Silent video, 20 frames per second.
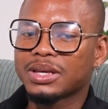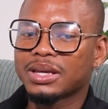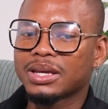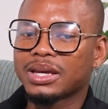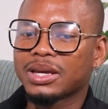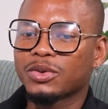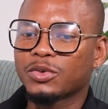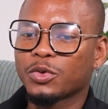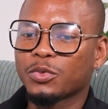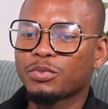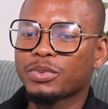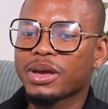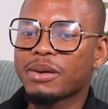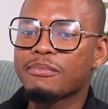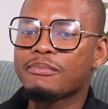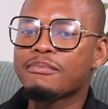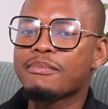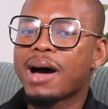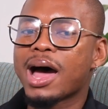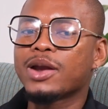it would be a
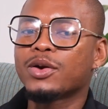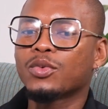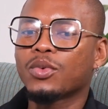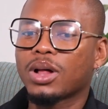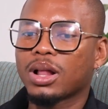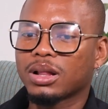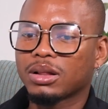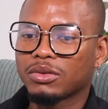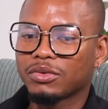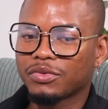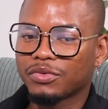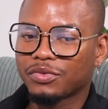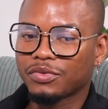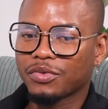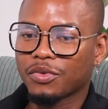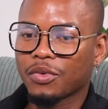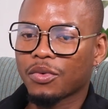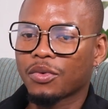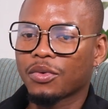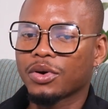manual
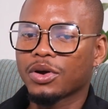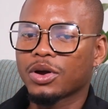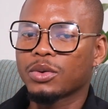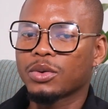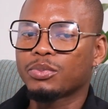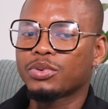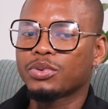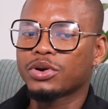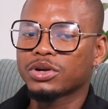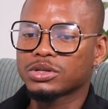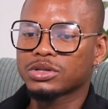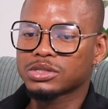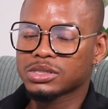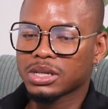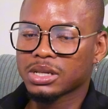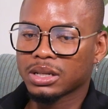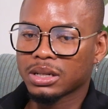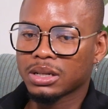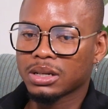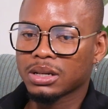for a
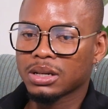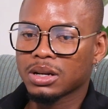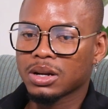person,